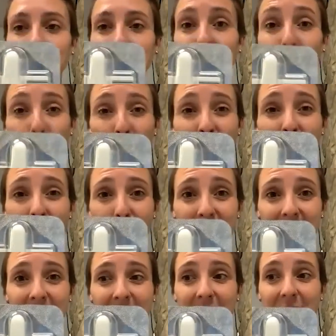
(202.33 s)
is more common
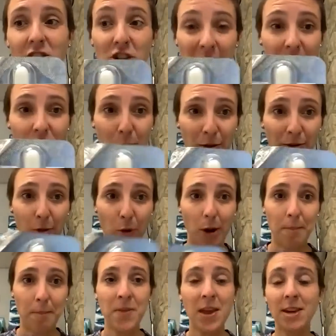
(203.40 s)
than the injectable form.
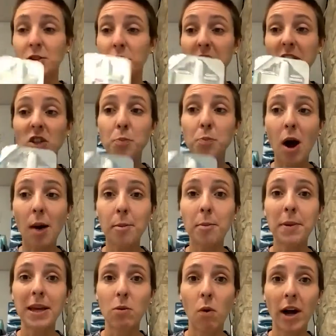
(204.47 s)
So this is
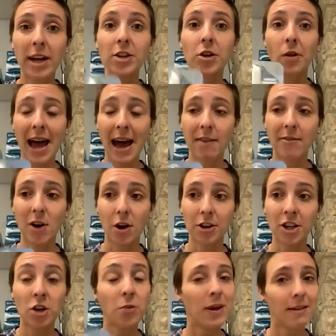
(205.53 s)
probably what you'll have on
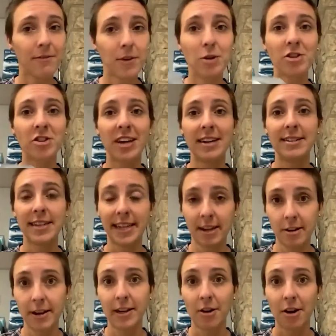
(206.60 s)
you if you decide to
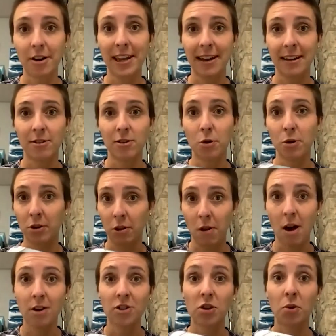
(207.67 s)
carry Narcan or
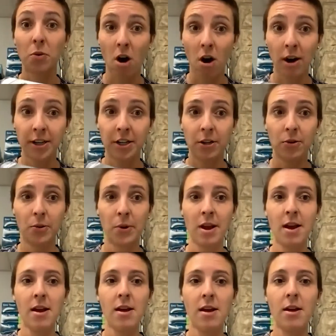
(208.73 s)
naloxone on you.
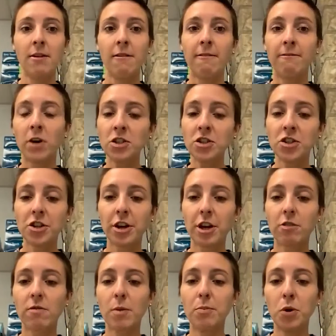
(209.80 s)
First, you're going to
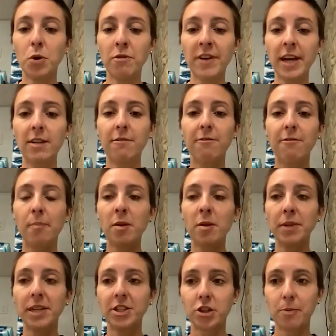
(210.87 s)
remove it from the
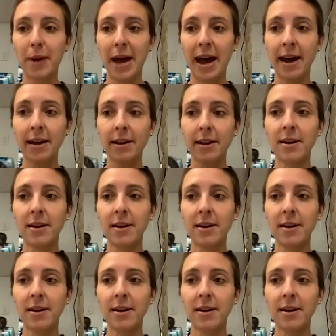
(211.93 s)
blister pack,